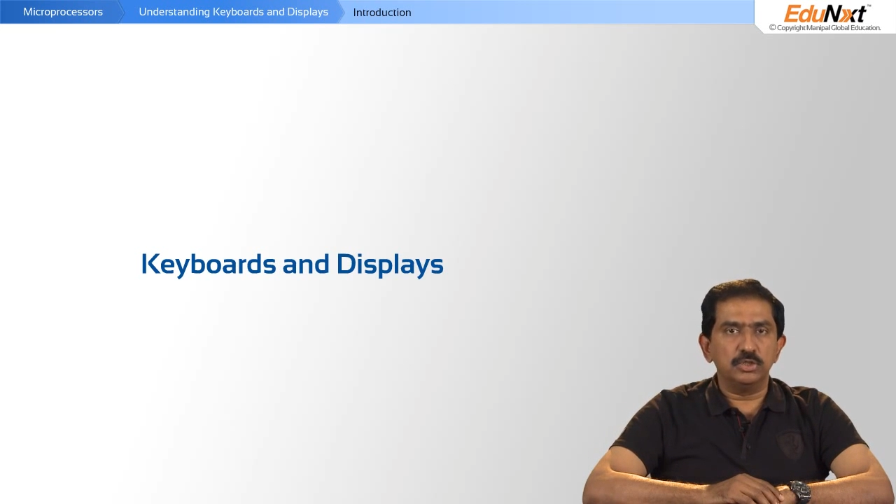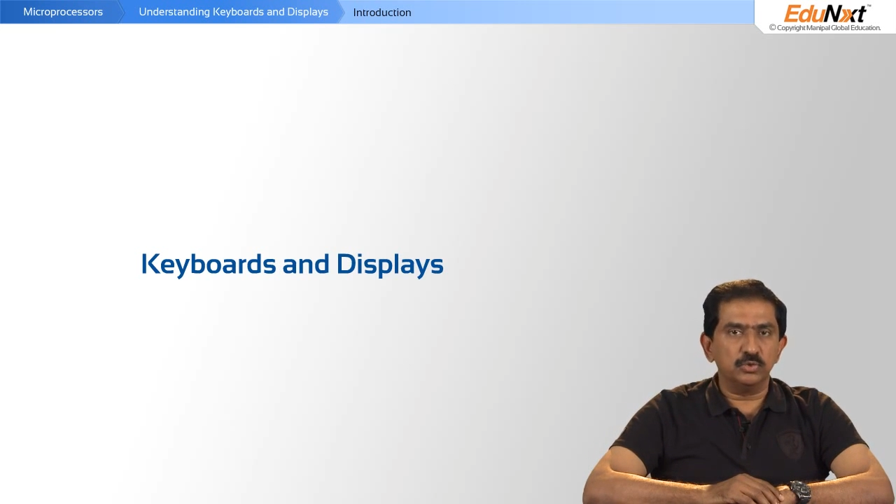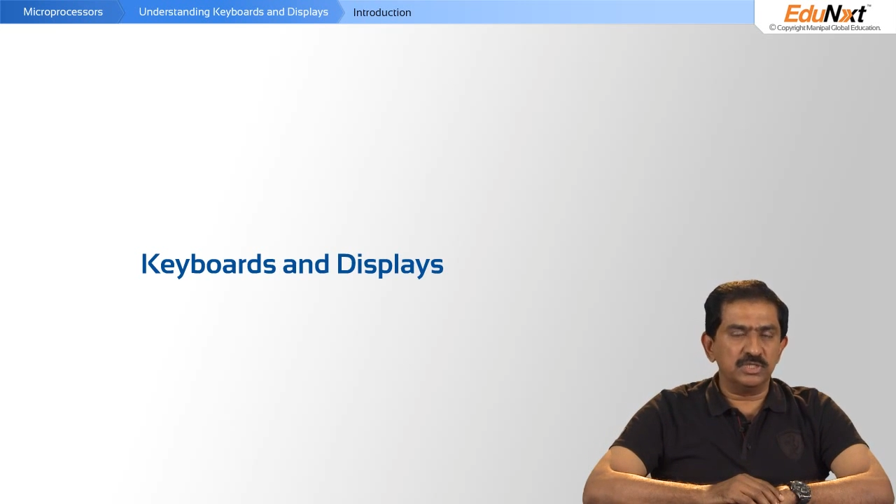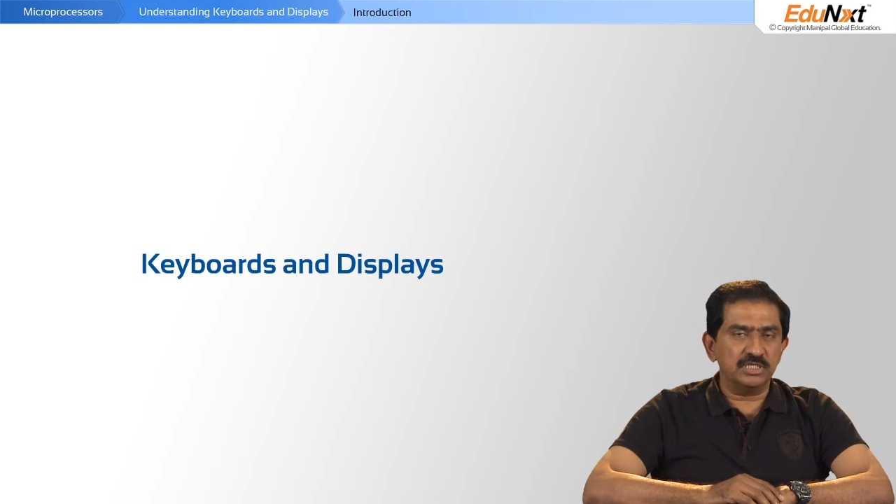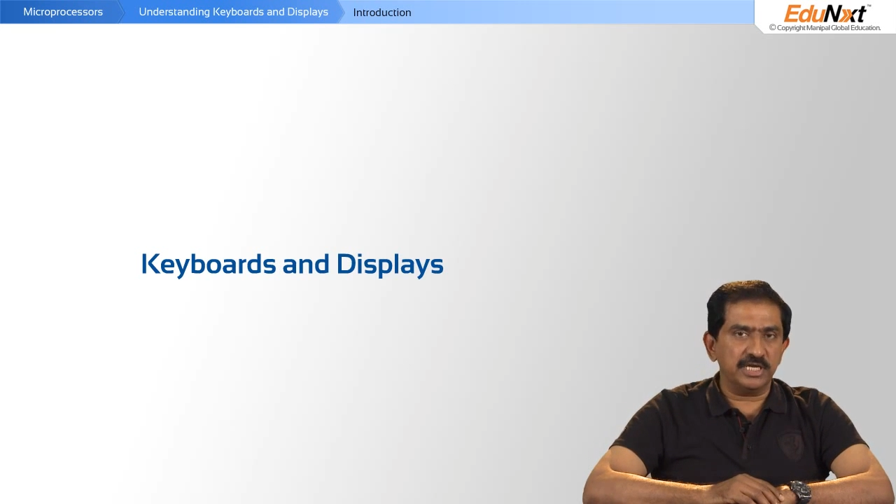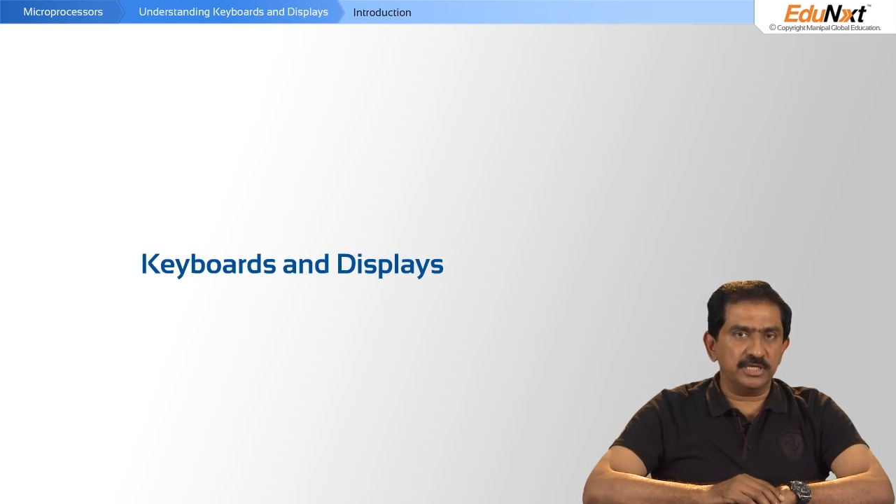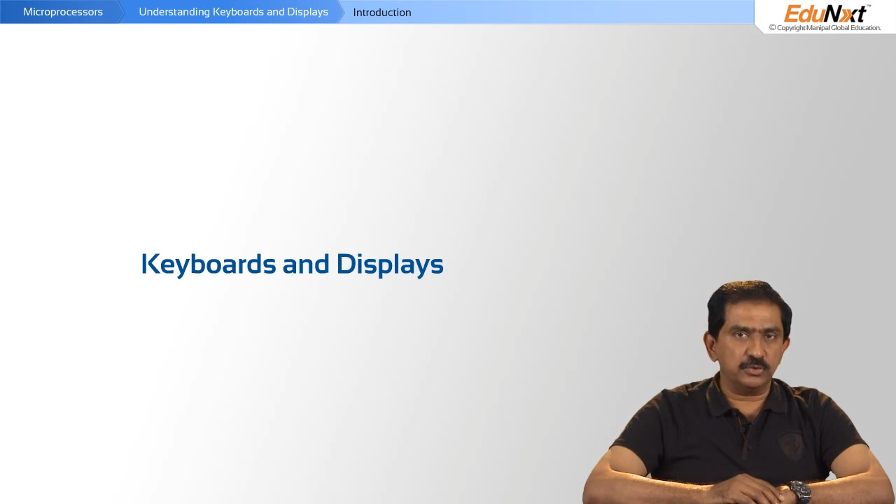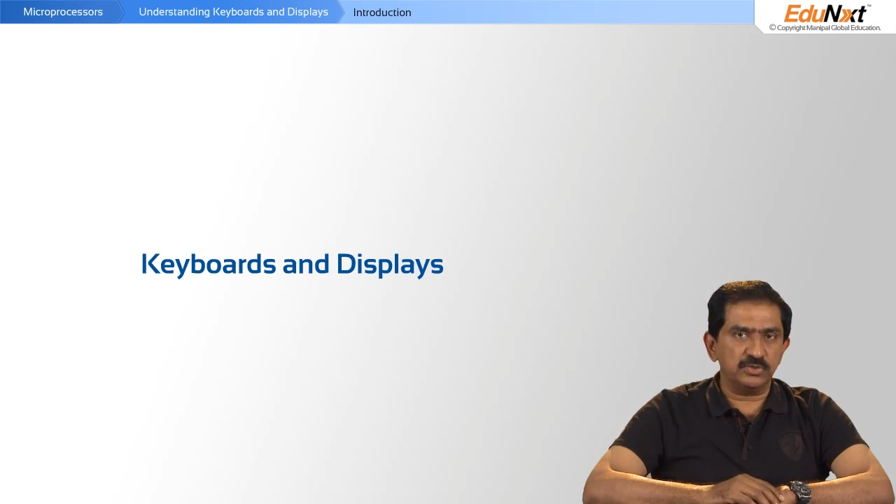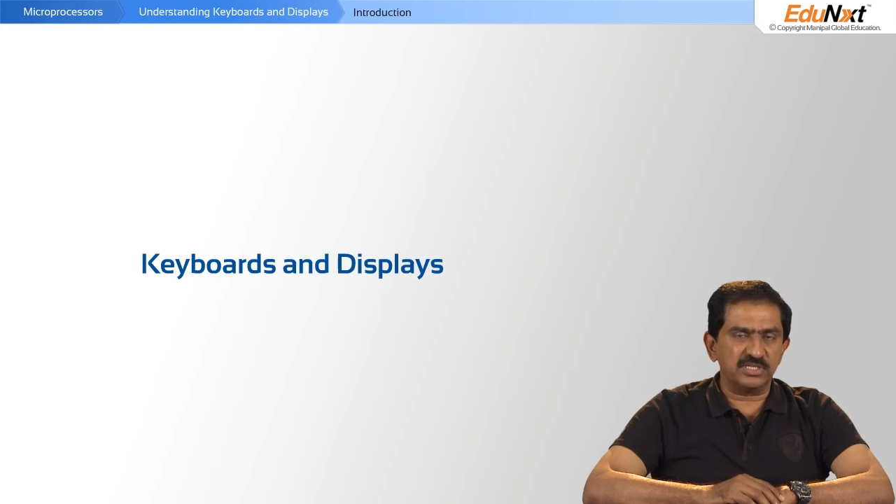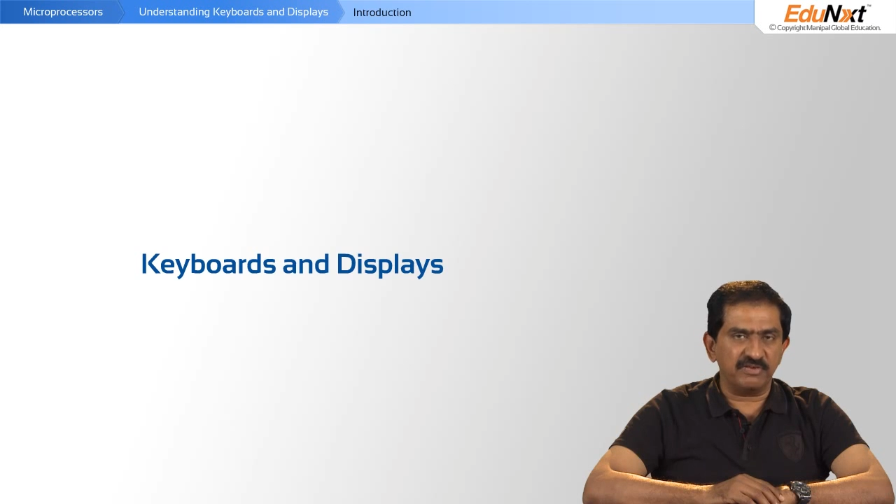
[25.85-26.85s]
using the
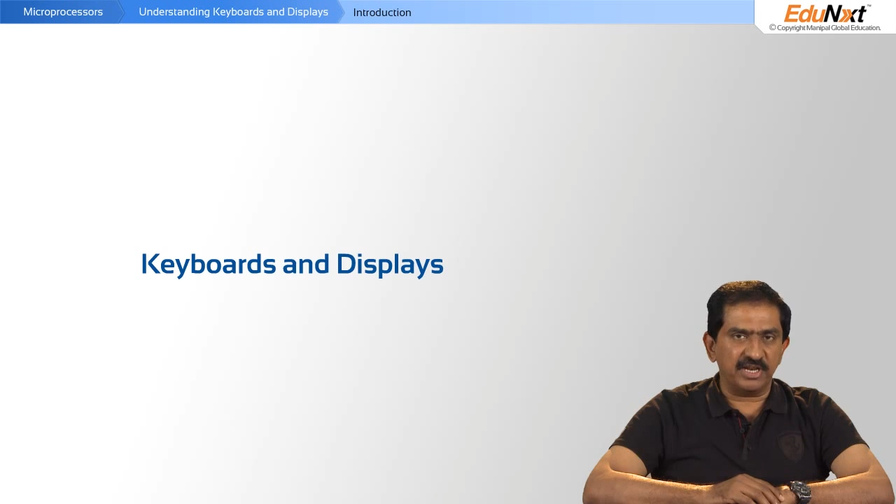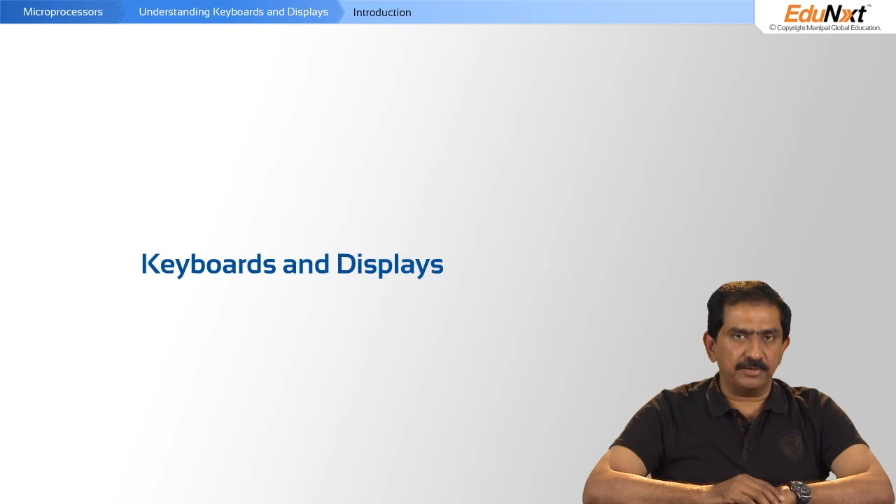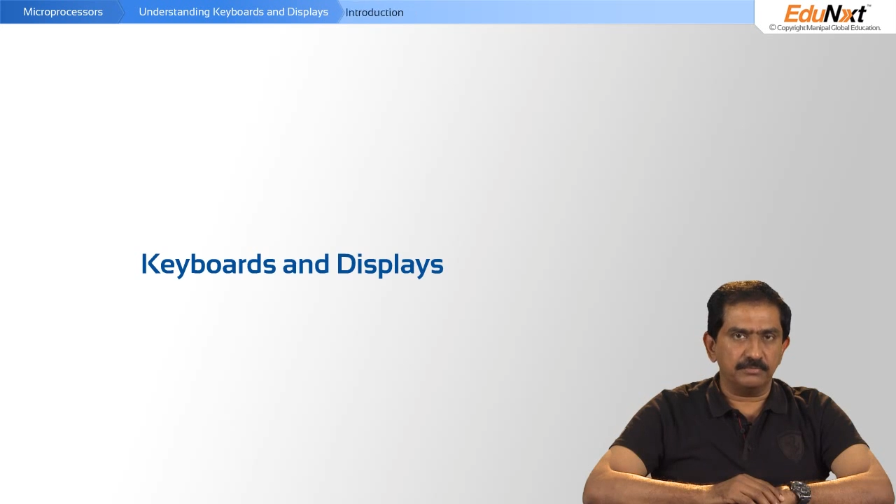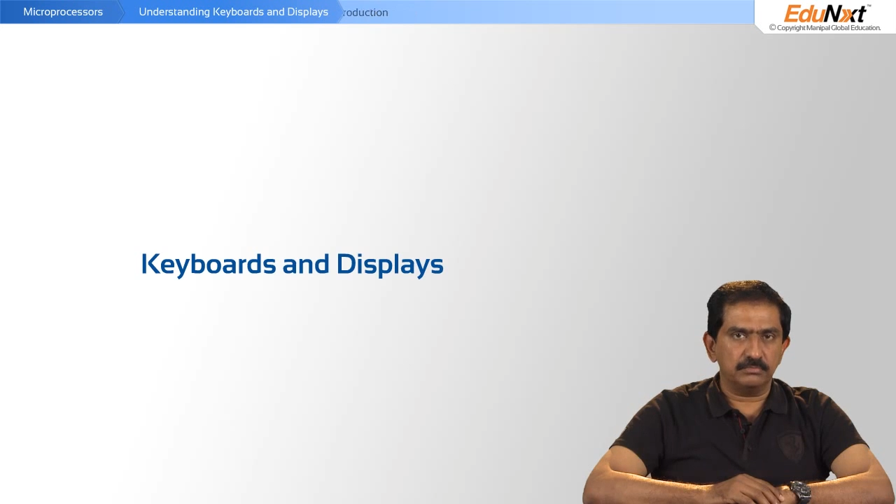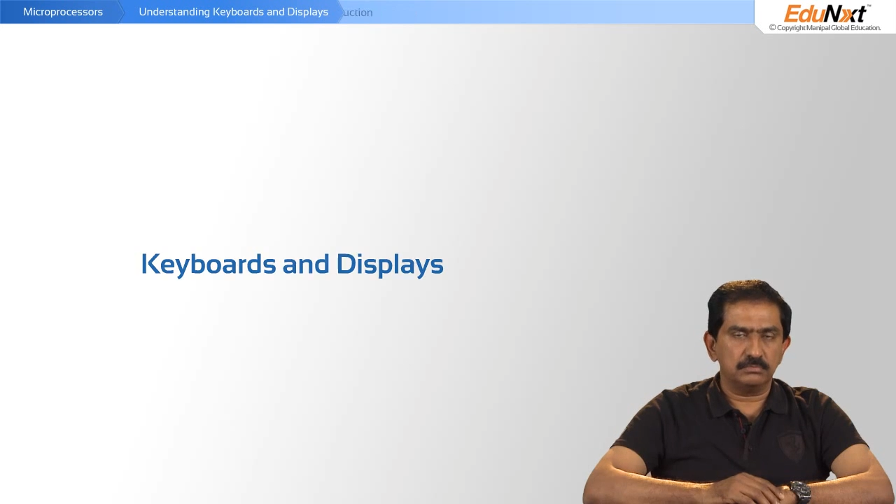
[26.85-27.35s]
8279.